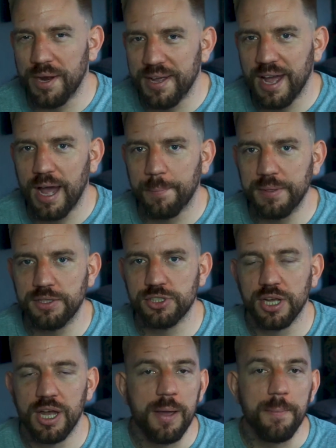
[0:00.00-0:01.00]
that when it
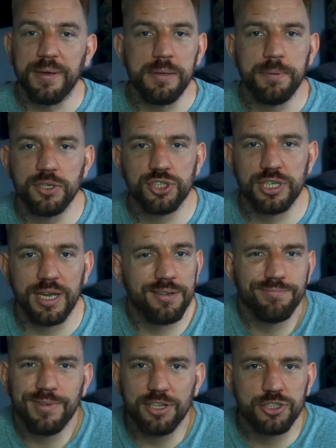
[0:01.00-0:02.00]
happens, people
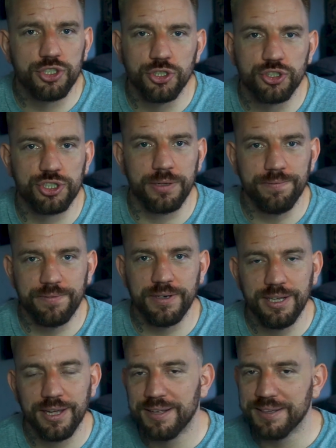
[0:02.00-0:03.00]
say, that's just
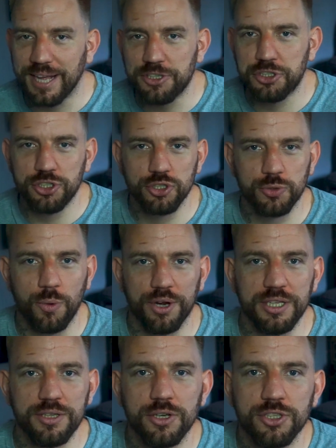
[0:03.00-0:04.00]
Symfuhny, that's just
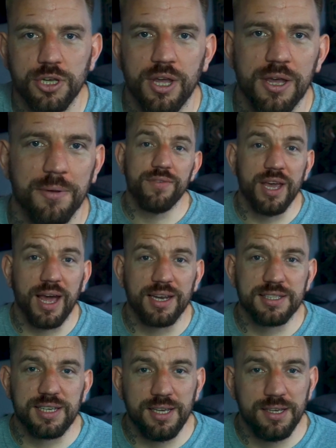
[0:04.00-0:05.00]
what he does, when in
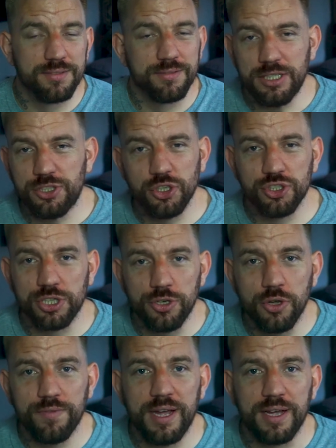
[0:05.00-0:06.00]
reality, he's just
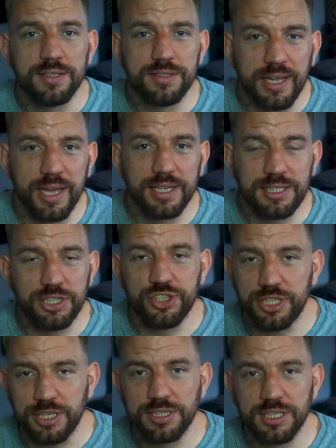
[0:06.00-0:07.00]
another dirty,
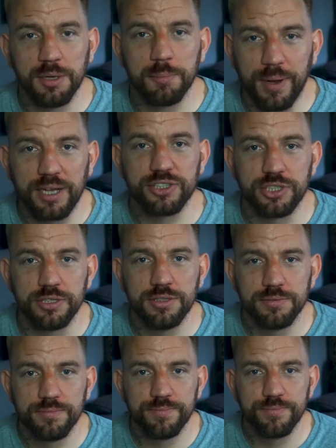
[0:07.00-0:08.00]
cheating
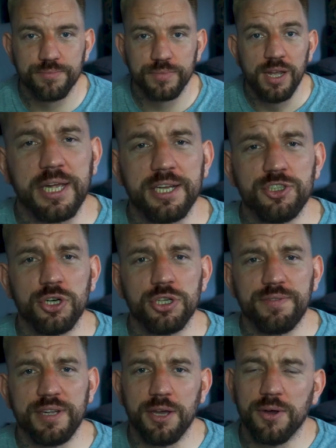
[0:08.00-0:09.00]
bastard. If you did
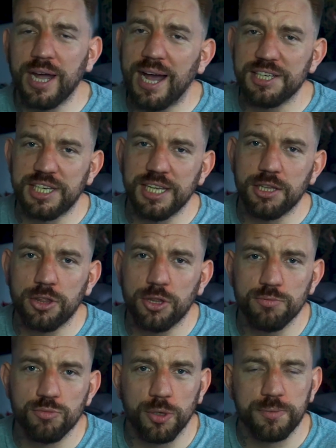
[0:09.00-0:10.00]
enjoy the video guys, hit the
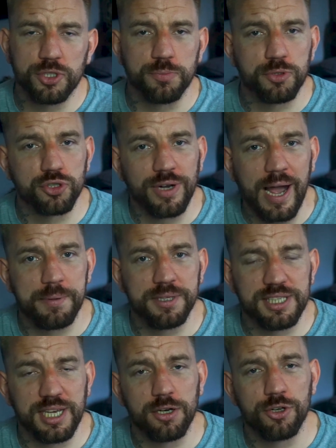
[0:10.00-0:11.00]
thumbs up, subscribe
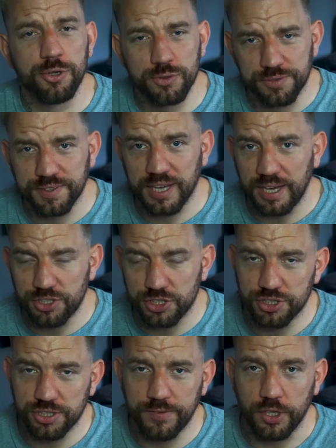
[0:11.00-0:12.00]
and turn on
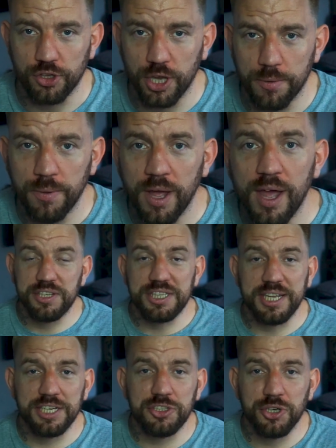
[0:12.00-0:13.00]
notifications if you're new. And if
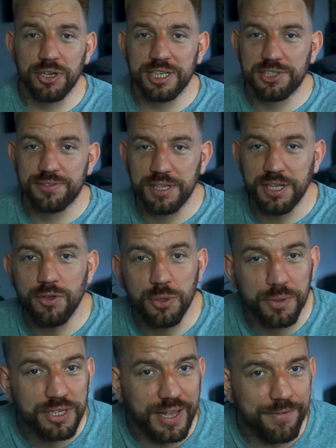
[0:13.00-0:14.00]
you did enjoy this video,
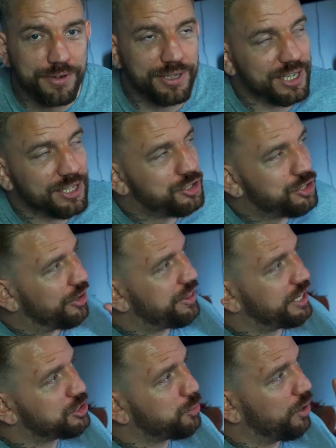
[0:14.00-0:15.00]
you will definitely
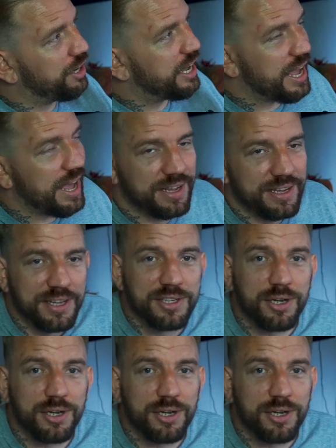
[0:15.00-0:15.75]
enjoy this one here.